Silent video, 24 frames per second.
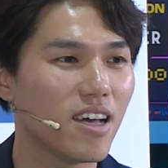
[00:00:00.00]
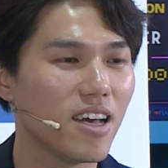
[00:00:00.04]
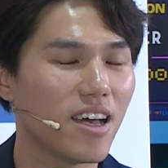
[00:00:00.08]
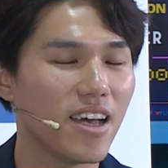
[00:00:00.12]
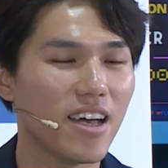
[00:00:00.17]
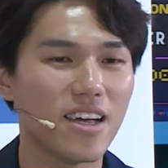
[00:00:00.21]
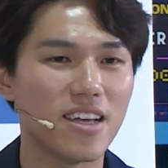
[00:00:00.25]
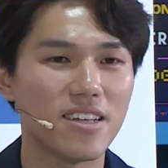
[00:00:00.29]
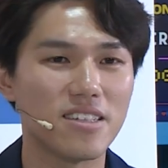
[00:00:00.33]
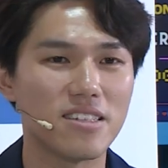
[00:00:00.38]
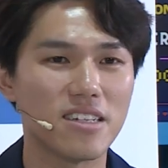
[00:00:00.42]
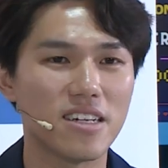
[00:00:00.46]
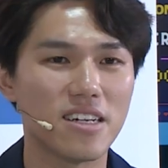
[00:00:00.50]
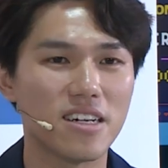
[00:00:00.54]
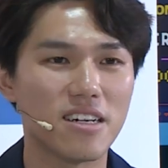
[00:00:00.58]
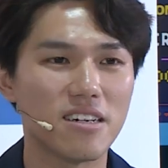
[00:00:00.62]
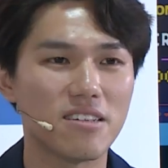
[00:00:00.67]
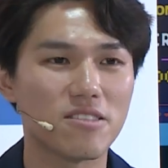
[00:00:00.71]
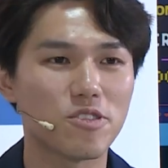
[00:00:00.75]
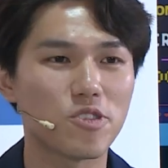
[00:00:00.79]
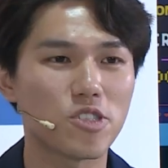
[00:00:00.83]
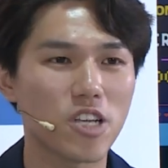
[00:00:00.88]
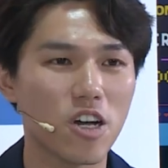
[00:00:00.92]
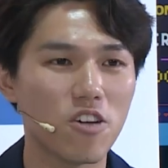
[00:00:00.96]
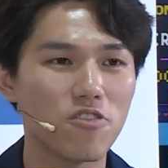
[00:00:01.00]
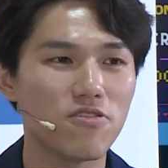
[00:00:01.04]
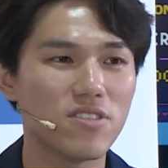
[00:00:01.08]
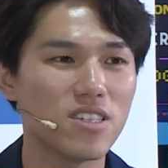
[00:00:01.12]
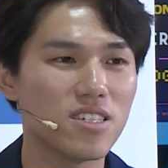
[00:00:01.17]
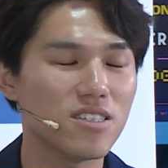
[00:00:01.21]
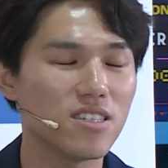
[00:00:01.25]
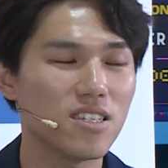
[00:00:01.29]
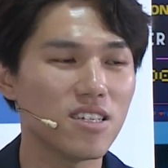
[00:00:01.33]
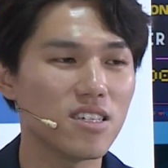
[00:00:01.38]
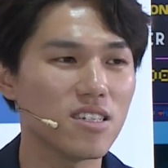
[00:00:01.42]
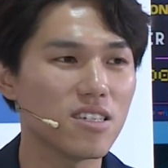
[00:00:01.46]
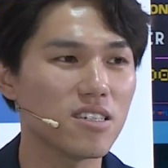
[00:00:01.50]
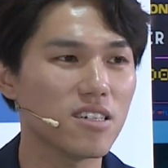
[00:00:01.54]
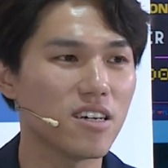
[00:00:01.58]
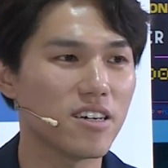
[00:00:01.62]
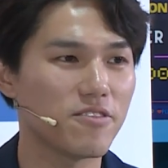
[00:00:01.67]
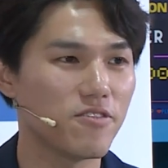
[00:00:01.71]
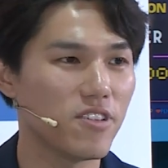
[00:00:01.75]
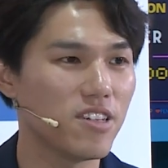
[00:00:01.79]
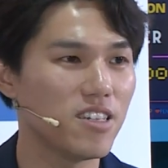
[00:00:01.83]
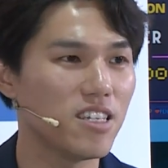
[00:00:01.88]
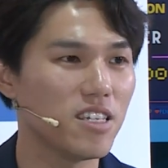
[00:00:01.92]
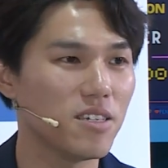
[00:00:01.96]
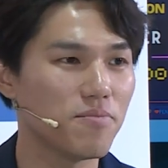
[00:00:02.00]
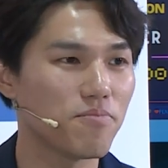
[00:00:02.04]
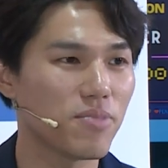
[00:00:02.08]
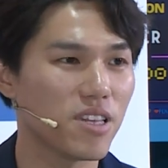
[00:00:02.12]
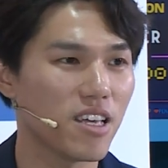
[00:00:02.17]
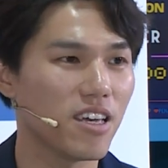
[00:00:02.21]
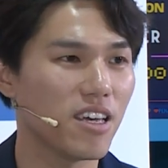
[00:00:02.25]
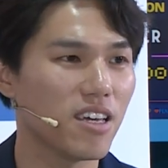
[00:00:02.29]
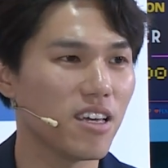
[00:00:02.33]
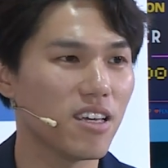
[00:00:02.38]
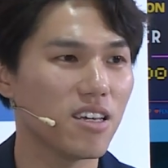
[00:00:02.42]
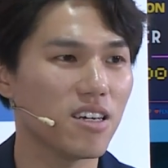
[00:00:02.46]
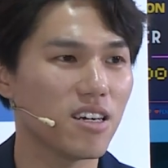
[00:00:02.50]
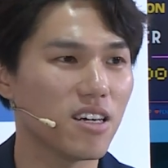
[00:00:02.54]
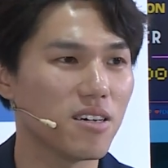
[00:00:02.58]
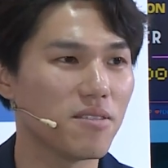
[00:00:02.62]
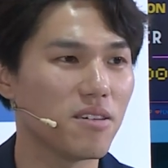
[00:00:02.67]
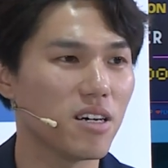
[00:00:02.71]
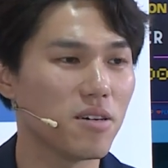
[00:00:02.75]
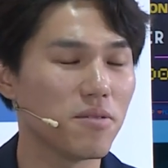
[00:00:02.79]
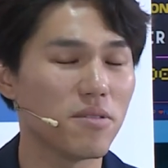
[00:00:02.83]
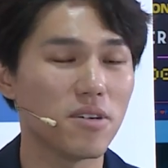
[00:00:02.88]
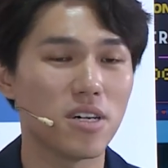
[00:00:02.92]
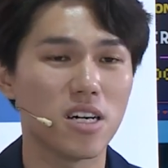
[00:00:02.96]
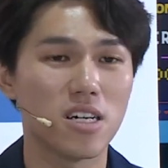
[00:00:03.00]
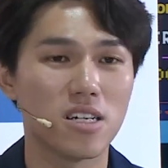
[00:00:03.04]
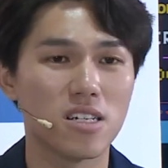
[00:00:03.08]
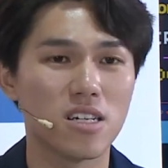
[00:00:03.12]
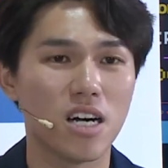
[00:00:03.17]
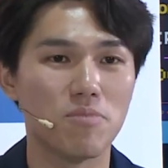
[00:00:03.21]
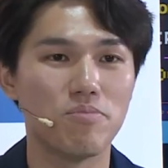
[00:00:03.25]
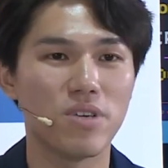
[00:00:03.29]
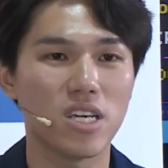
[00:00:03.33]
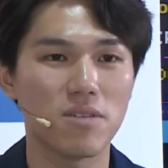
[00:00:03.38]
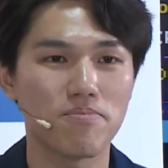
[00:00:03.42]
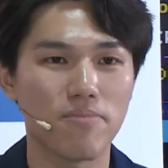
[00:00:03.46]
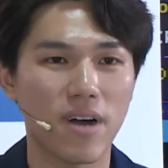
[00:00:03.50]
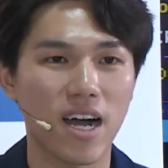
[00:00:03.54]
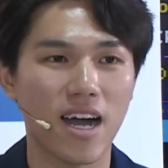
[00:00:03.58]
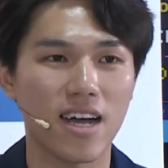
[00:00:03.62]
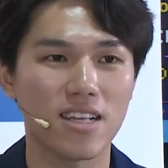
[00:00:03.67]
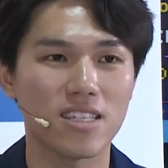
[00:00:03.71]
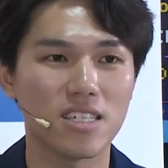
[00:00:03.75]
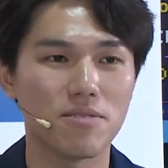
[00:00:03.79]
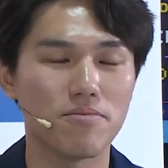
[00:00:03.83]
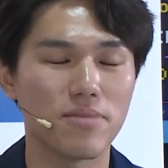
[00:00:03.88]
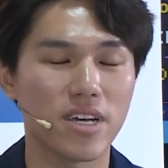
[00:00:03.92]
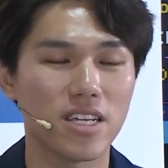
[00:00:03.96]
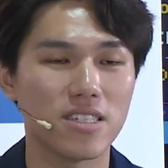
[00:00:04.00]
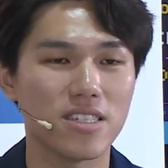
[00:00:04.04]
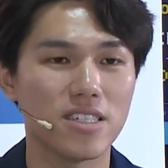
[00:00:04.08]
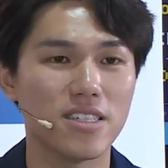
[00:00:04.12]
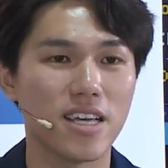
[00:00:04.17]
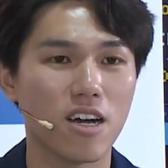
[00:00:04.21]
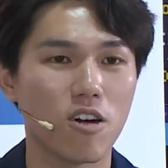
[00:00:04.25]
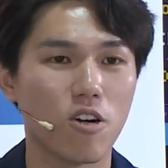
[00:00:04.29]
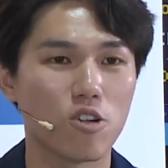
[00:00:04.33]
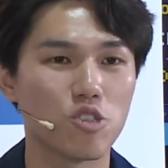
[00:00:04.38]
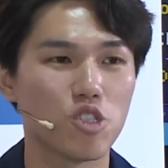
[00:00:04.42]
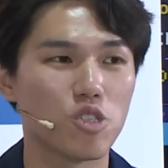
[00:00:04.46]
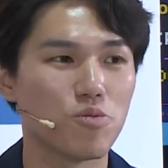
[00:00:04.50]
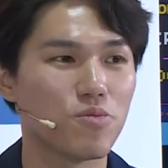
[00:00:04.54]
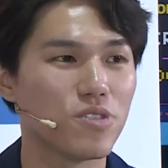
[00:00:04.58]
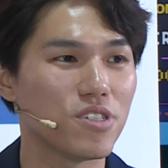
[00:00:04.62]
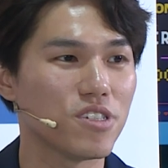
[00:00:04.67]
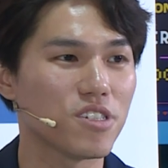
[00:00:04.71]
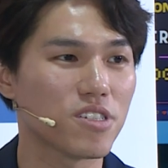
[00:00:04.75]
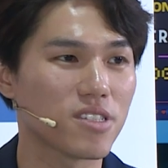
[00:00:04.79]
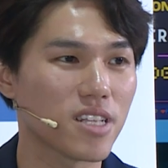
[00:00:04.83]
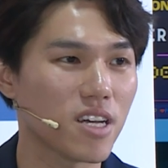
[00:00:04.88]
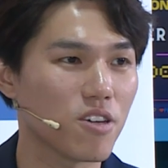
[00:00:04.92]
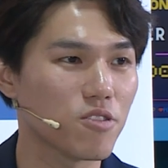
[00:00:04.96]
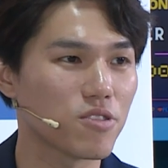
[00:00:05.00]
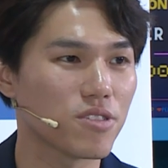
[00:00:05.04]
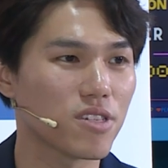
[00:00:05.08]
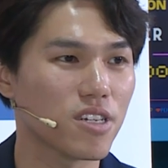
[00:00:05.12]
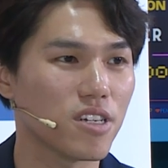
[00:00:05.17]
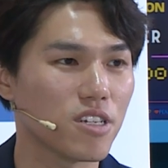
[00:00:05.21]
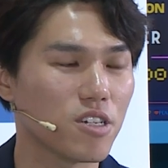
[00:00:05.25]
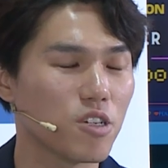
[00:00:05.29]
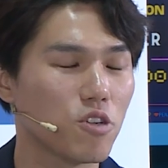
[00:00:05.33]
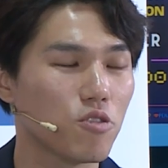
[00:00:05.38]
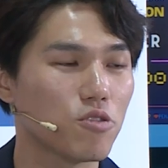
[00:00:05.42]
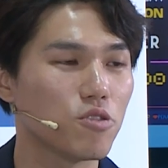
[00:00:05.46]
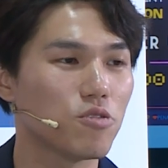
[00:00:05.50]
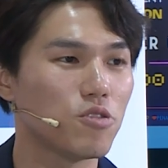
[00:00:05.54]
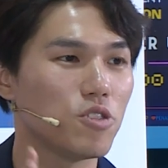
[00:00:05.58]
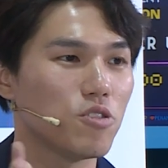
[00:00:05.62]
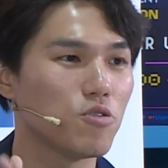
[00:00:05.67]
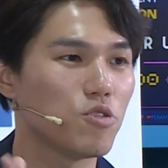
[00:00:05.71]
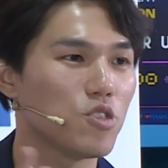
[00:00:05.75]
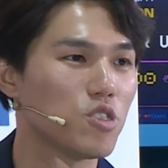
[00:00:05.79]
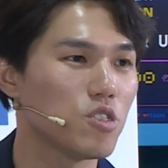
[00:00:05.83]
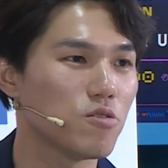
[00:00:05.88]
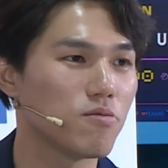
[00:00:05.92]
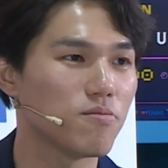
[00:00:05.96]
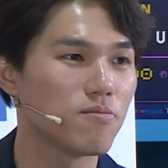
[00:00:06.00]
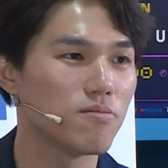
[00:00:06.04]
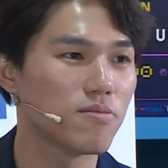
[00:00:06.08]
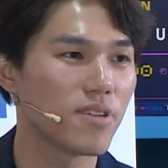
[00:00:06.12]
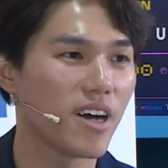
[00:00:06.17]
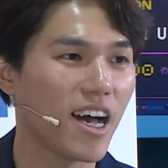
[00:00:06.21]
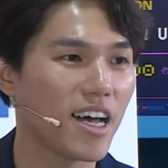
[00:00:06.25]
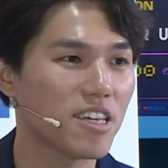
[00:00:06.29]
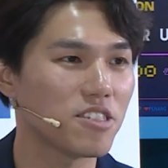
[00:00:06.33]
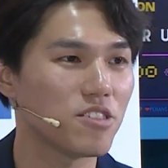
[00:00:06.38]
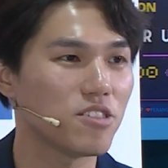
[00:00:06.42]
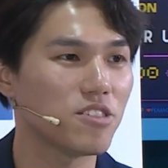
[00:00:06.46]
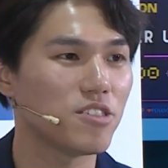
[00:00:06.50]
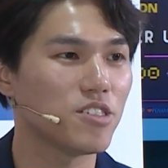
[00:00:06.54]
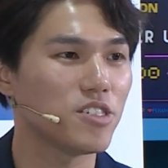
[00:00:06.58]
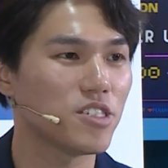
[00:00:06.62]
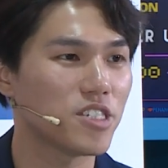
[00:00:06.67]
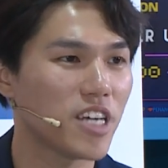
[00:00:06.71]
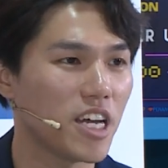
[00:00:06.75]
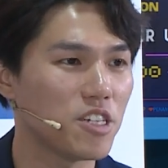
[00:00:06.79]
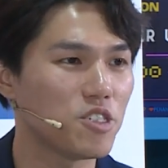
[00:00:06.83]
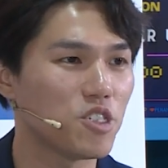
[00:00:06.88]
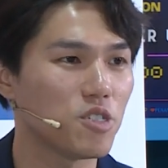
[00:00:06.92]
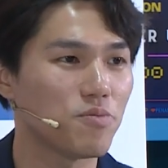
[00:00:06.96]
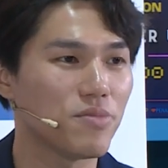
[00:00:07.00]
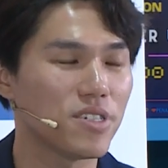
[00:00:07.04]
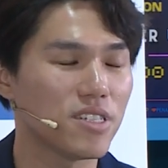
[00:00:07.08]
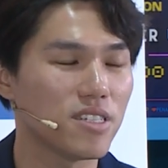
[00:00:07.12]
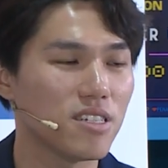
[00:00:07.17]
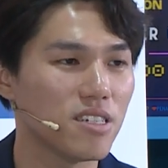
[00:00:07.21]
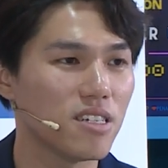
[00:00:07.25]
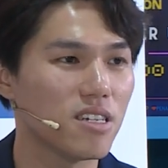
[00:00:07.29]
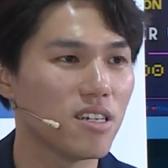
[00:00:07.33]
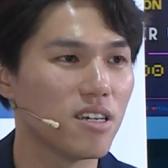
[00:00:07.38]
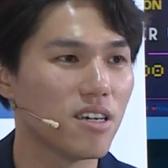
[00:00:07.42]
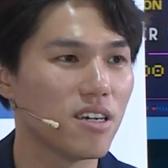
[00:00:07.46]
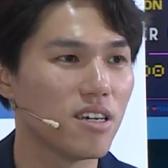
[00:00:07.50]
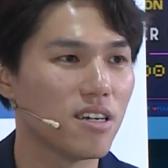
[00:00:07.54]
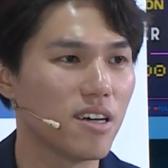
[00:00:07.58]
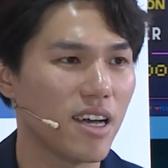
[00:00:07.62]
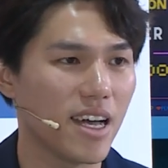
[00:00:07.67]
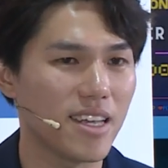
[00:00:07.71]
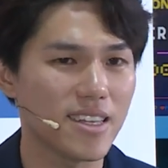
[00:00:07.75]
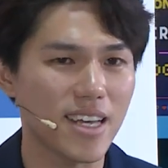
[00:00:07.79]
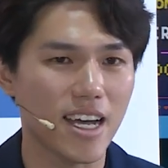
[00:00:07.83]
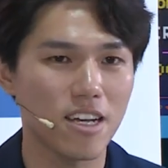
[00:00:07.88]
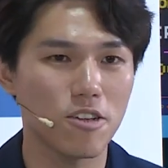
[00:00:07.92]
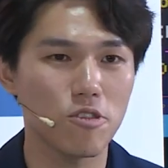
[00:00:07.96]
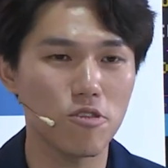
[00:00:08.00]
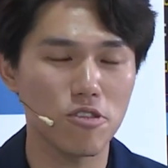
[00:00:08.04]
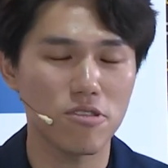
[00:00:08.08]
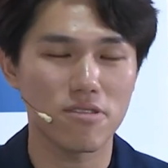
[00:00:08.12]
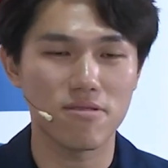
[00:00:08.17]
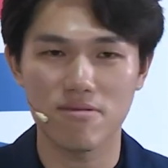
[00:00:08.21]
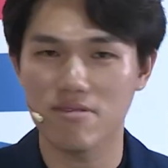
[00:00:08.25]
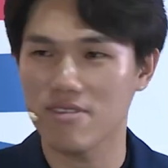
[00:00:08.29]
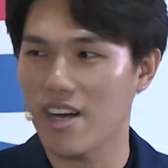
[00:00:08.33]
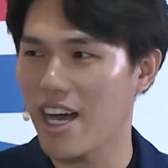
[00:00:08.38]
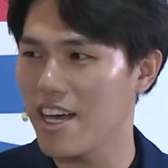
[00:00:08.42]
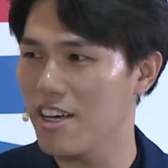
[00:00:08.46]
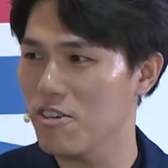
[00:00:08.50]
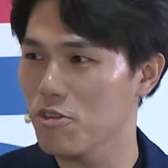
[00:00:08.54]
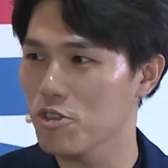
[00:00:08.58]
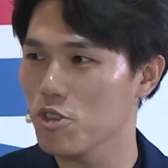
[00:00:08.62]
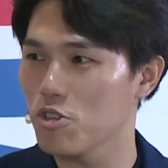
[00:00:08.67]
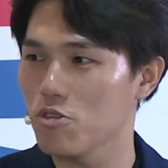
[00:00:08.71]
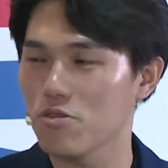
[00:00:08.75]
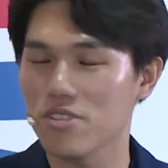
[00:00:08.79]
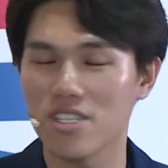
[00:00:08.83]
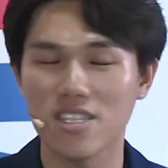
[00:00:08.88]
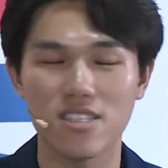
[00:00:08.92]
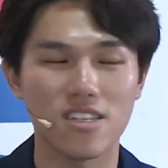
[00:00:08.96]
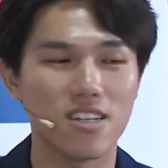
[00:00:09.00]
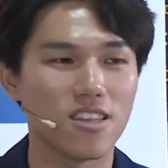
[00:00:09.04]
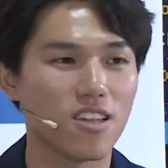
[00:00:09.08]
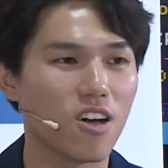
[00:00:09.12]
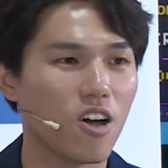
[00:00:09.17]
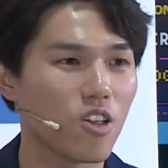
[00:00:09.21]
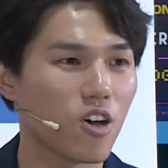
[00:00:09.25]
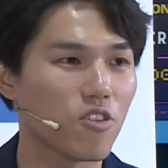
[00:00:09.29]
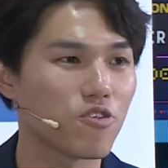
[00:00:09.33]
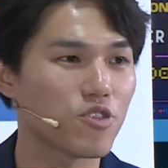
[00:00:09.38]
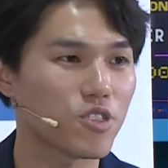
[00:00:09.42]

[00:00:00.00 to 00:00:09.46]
And self-learning really play a big part in many young entrepreneurs nowadays. Go to YouTube, ask ChatGPT. And I also did a lot of